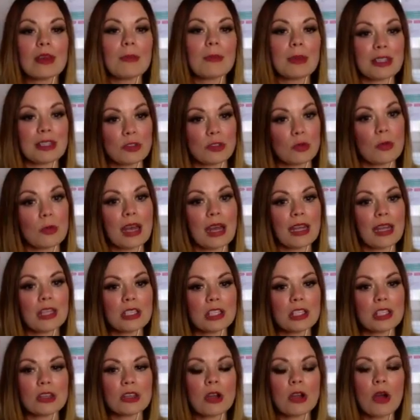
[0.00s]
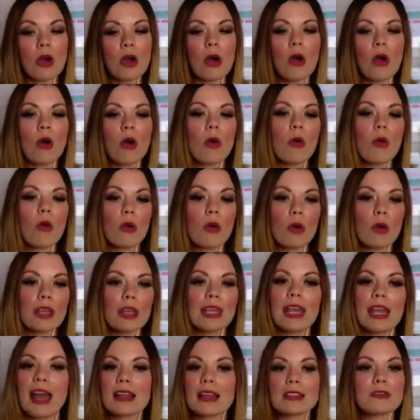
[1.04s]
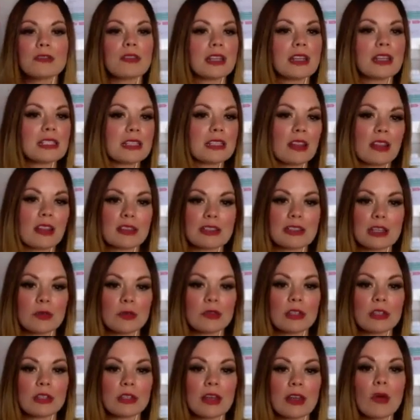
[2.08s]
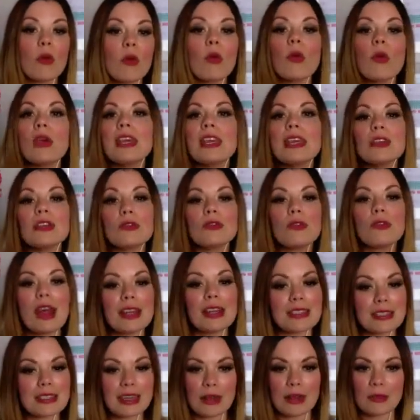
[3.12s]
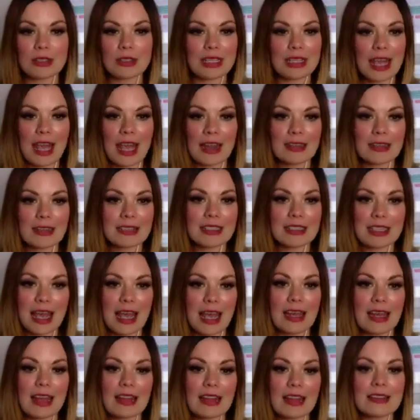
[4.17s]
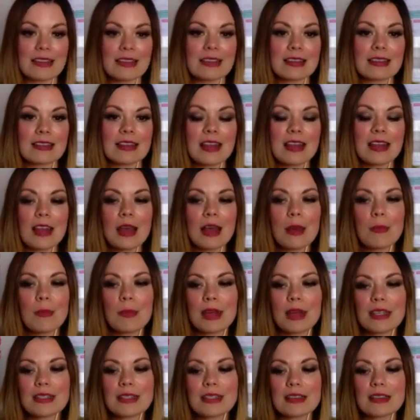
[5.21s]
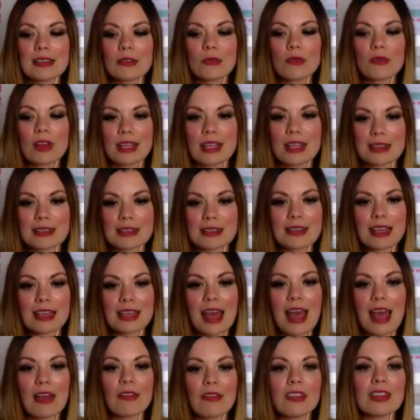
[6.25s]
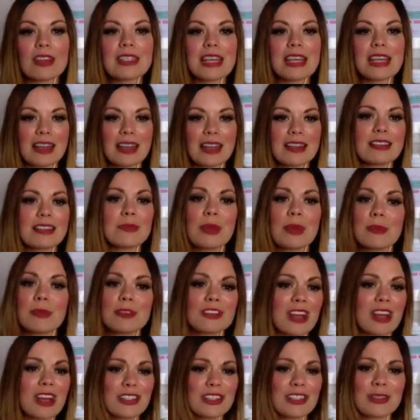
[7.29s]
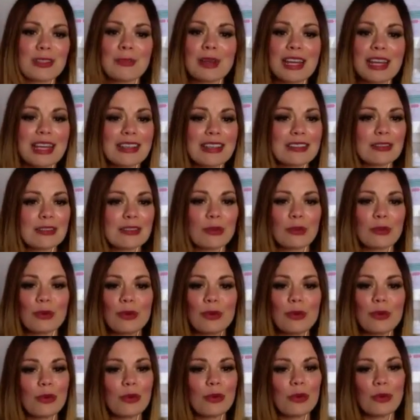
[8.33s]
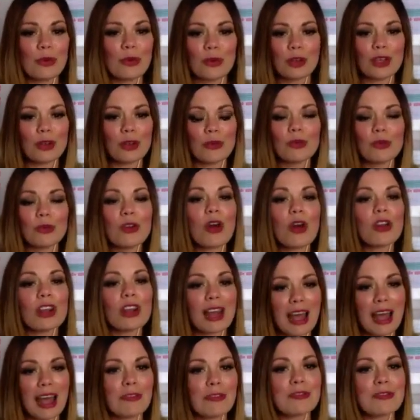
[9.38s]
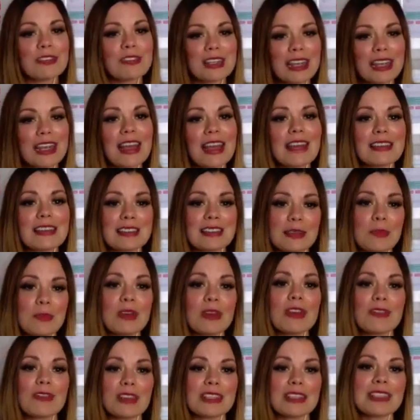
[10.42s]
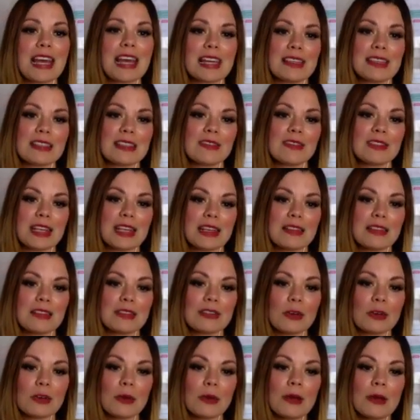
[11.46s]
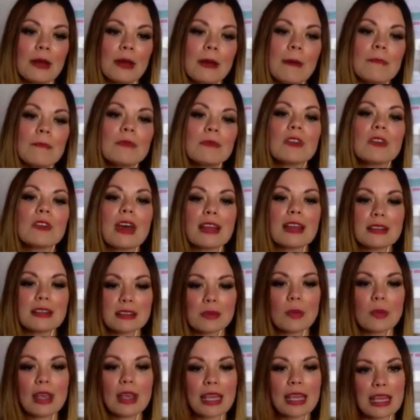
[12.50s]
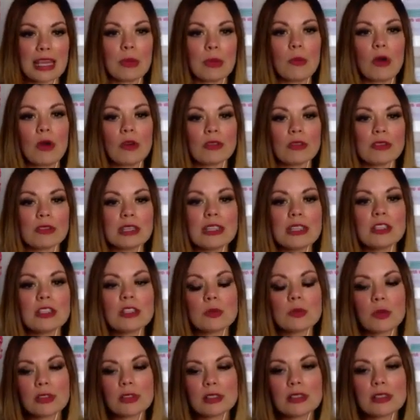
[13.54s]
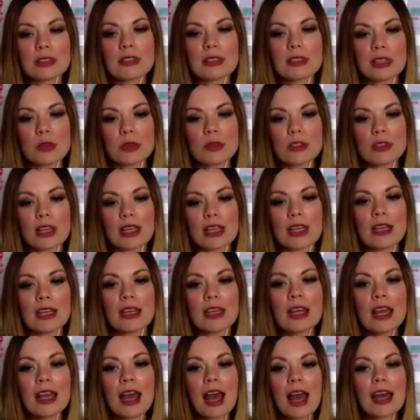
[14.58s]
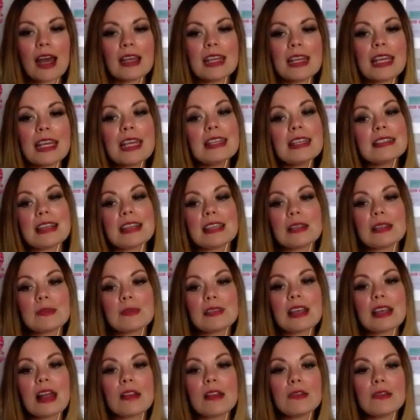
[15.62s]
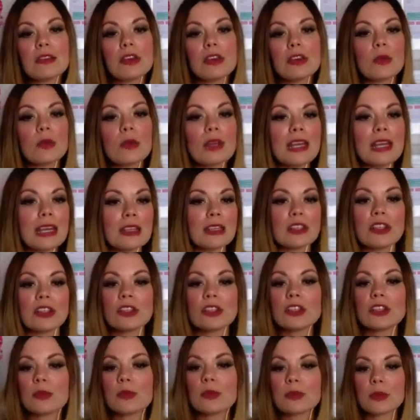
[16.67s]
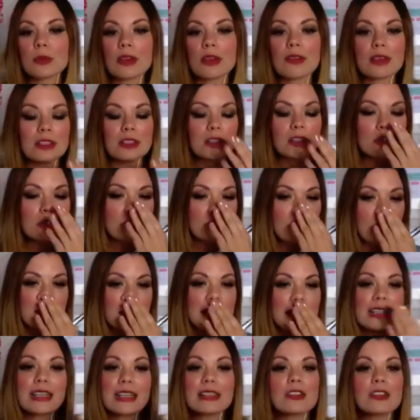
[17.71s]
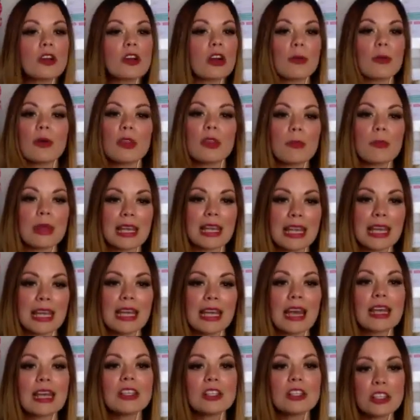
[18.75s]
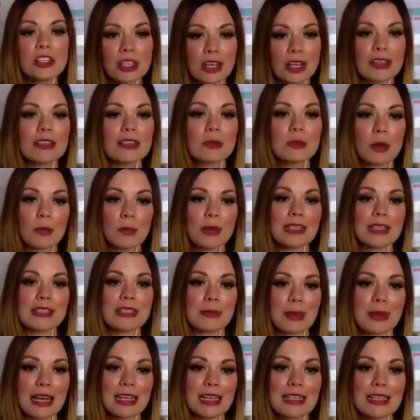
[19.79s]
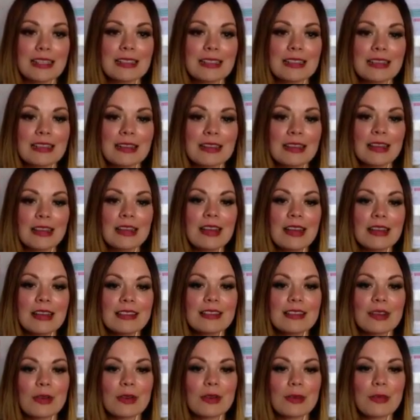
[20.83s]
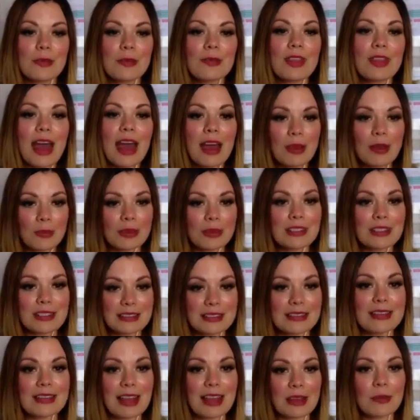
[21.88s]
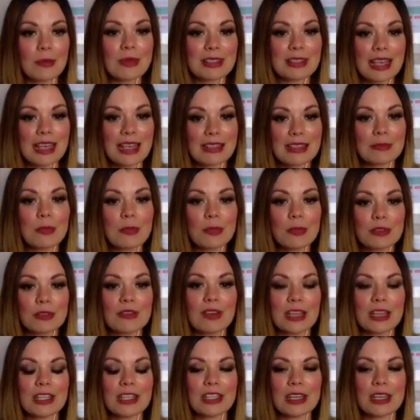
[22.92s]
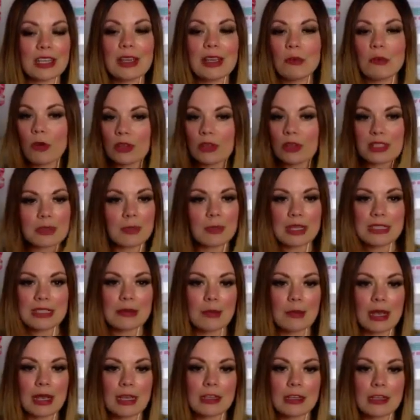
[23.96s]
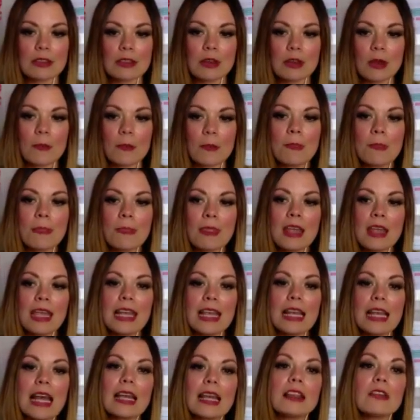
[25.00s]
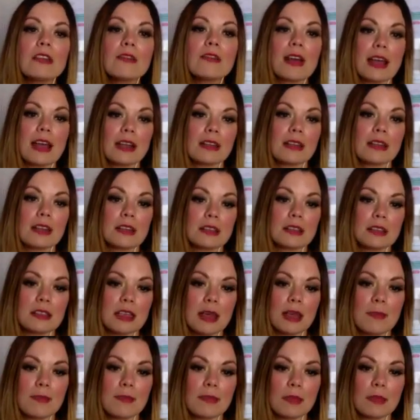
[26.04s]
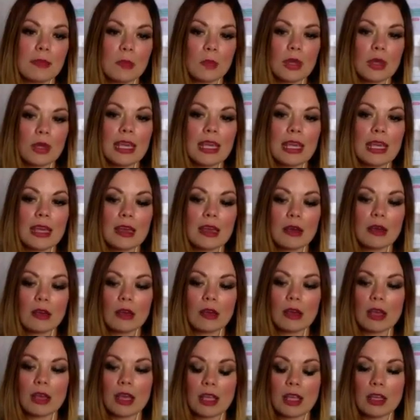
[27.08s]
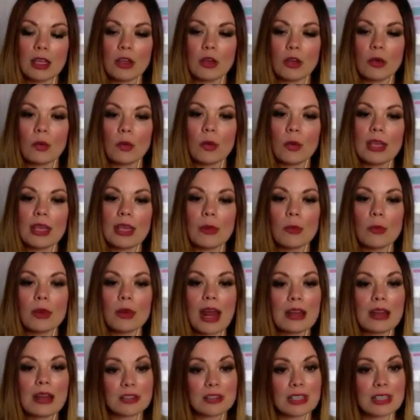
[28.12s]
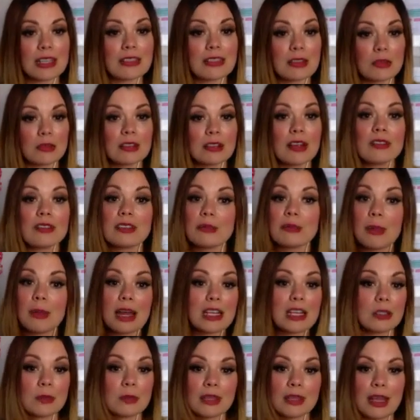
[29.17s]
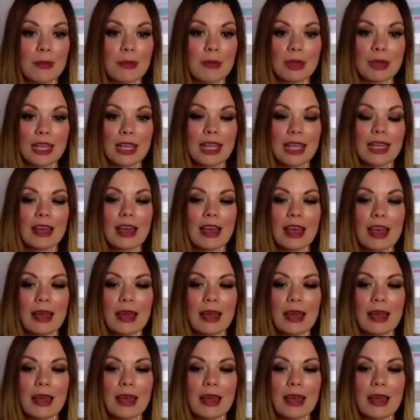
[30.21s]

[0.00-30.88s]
bit too much, or he had to find another solution, or he could rent it out again to tenants, but risk having the tenants maybe trash the place or not look after it as the previous tenants had done. So that's where he was. He just wanted a solution, and he said himself, he had a good job, his wife had a good job. He said, it's not about the money, I just want peace of mind. So that was his motivation. He wanted peace of mind. So he liked the fact that we were advertising ourselves as a management company.